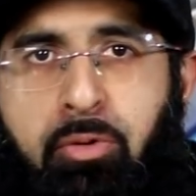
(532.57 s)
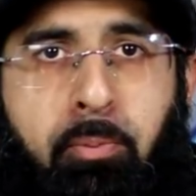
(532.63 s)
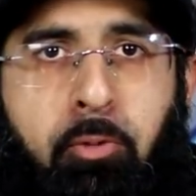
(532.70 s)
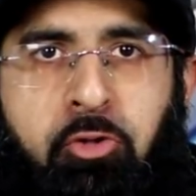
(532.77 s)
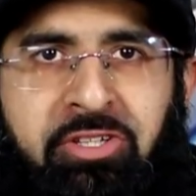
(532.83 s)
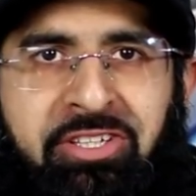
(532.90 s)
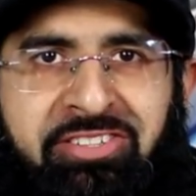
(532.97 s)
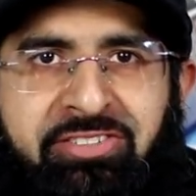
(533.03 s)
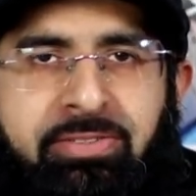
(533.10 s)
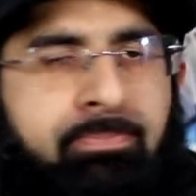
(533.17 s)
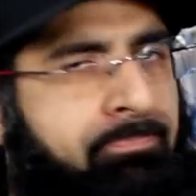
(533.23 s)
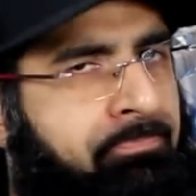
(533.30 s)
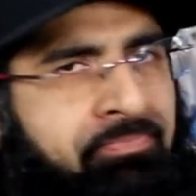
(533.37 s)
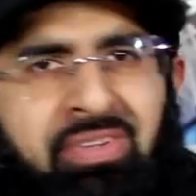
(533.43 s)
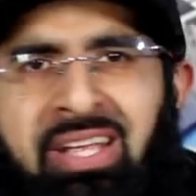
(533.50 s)
from all this?
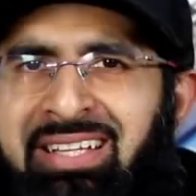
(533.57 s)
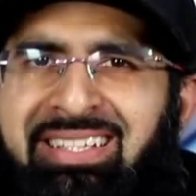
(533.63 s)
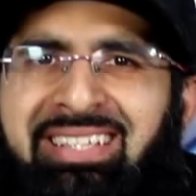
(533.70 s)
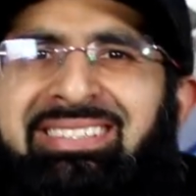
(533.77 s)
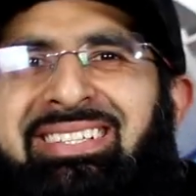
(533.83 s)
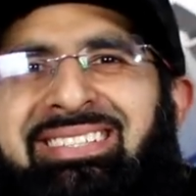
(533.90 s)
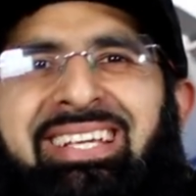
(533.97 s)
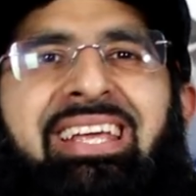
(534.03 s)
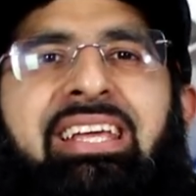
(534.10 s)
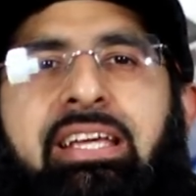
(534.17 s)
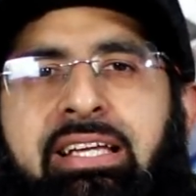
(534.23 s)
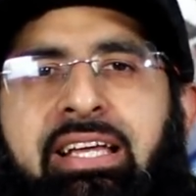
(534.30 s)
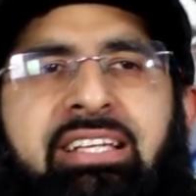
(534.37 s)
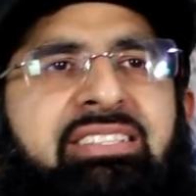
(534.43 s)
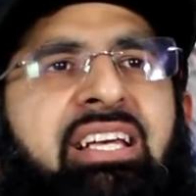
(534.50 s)
There's a
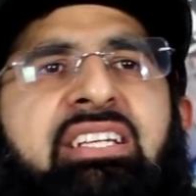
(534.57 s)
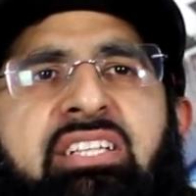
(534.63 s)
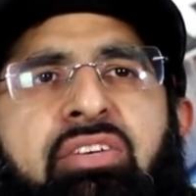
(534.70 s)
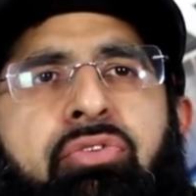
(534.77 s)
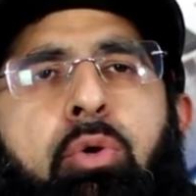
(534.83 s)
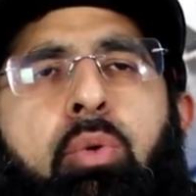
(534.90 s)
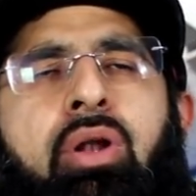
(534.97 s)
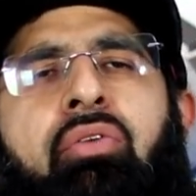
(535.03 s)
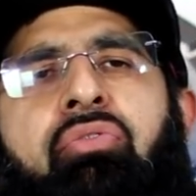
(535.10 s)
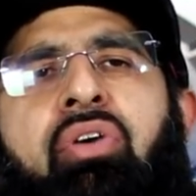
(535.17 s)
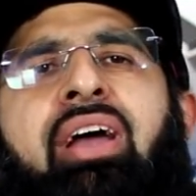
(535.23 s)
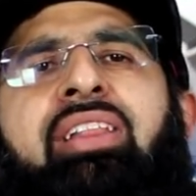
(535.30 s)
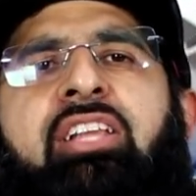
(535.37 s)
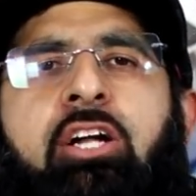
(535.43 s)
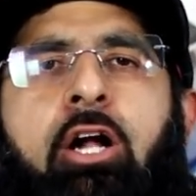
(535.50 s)
saying. It says if you want to
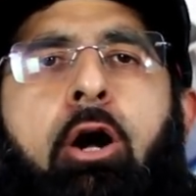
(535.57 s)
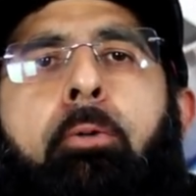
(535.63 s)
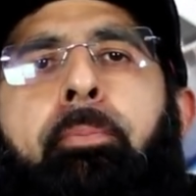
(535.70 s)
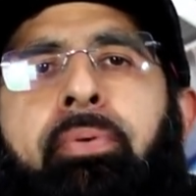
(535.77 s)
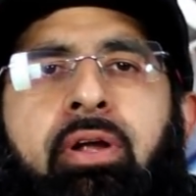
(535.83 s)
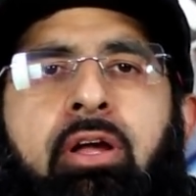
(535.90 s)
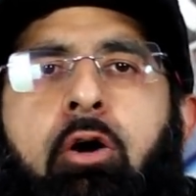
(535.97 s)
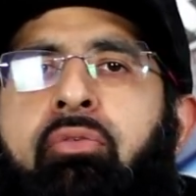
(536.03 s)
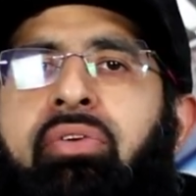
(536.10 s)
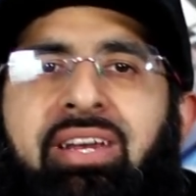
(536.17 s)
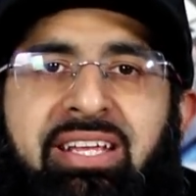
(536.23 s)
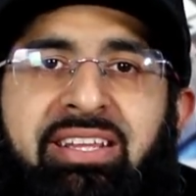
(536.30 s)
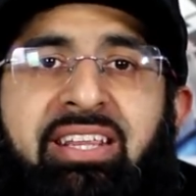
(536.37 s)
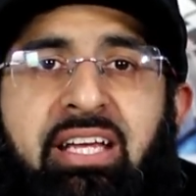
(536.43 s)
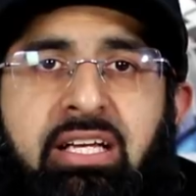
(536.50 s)
find the culprit of
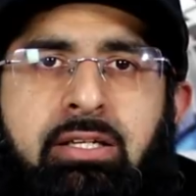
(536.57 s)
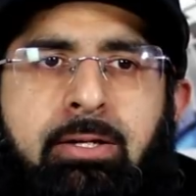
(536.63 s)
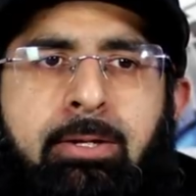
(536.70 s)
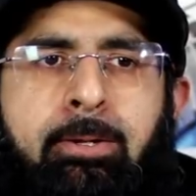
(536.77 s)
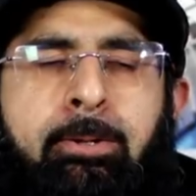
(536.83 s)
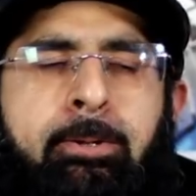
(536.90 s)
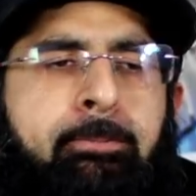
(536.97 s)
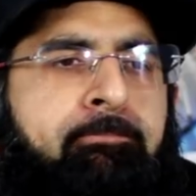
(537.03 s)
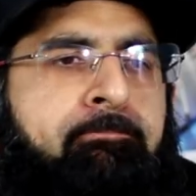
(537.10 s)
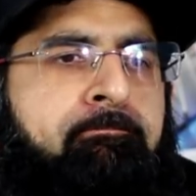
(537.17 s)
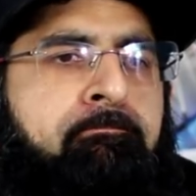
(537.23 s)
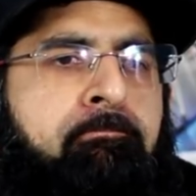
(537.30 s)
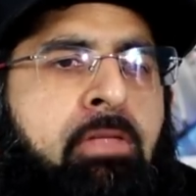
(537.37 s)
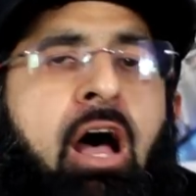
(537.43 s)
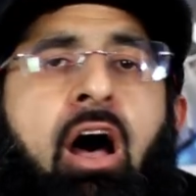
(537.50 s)
anything,
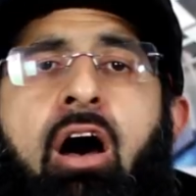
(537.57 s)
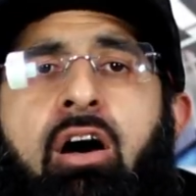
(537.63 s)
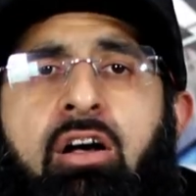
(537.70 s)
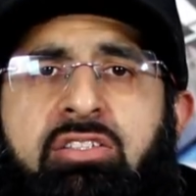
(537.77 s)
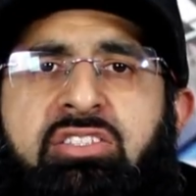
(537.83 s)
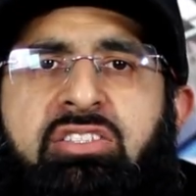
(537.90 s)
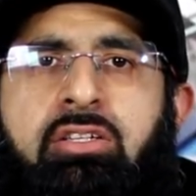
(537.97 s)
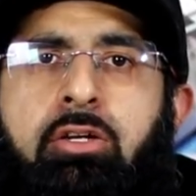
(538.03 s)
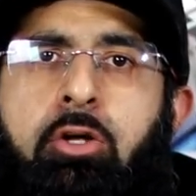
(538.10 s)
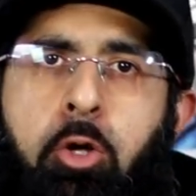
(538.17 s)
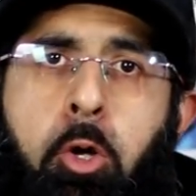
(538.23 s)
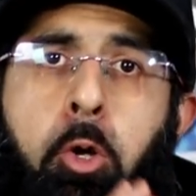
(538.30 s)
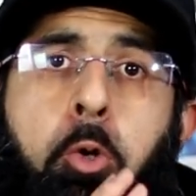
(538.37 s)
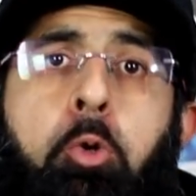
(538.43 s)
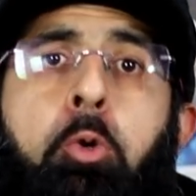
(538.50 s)
ask
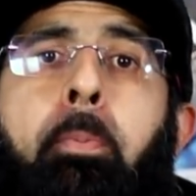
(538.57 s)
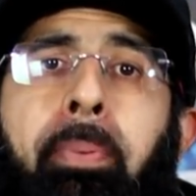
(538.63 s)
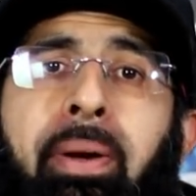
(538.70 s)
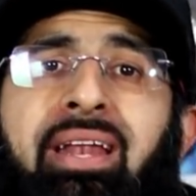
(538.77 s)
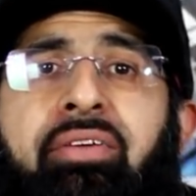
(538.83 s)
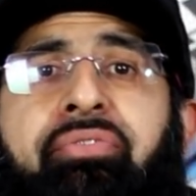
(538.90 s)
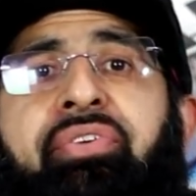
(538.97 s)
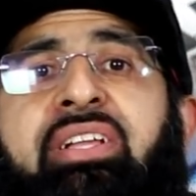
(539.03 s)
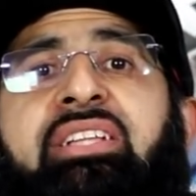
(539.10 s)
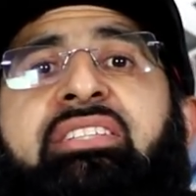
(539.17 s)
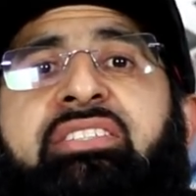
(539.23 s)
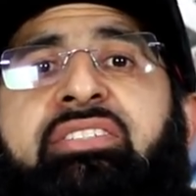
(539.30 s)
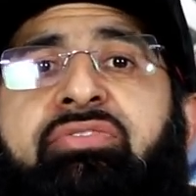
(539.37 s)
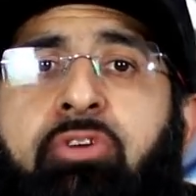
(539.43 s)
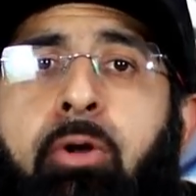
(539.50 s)
who
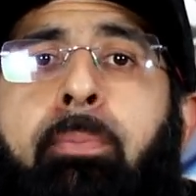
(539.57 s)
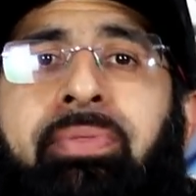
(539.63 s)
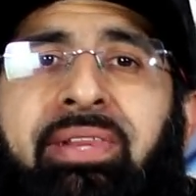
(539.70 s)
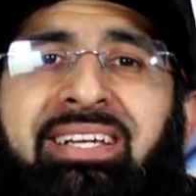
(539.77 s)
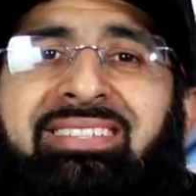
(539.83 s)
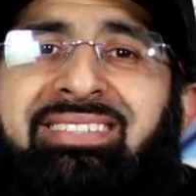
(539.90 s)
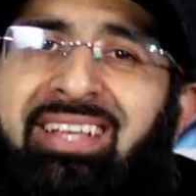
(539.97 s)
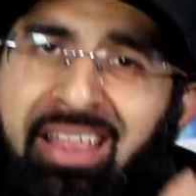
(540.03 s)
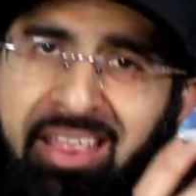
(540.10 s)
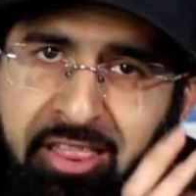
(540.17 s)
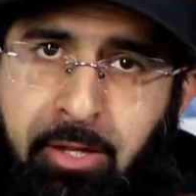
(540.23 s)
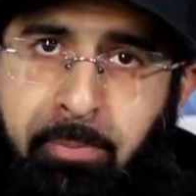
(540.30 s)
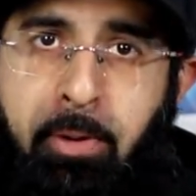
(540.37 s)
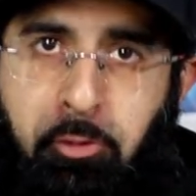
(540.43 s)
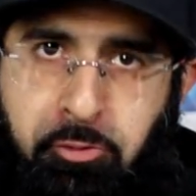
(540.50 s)
benefits from this
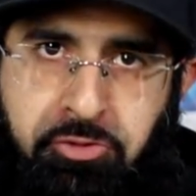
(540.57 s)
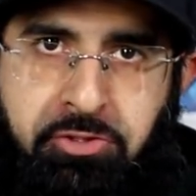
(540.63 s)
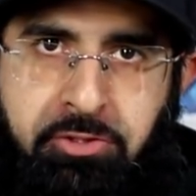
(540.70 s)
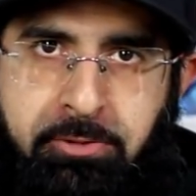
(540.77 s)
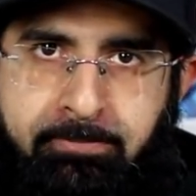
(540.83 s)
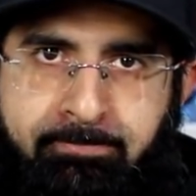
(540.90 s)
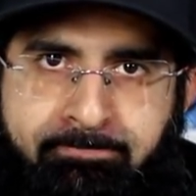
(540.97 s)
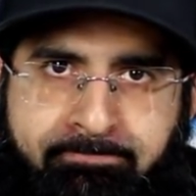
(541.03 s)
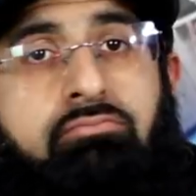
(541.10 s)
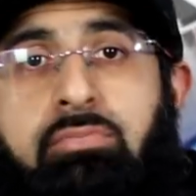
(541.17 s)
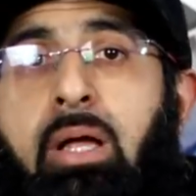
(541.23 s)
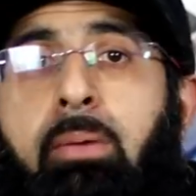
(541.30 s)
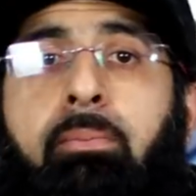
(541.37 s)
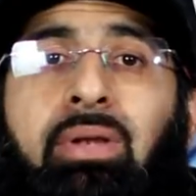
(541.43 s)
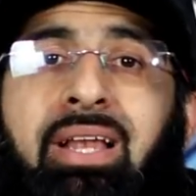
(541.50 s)
the most.
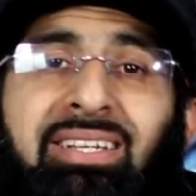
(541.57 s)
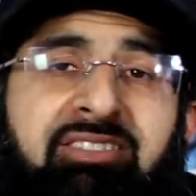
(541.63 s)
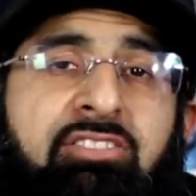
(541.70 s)
Num- let's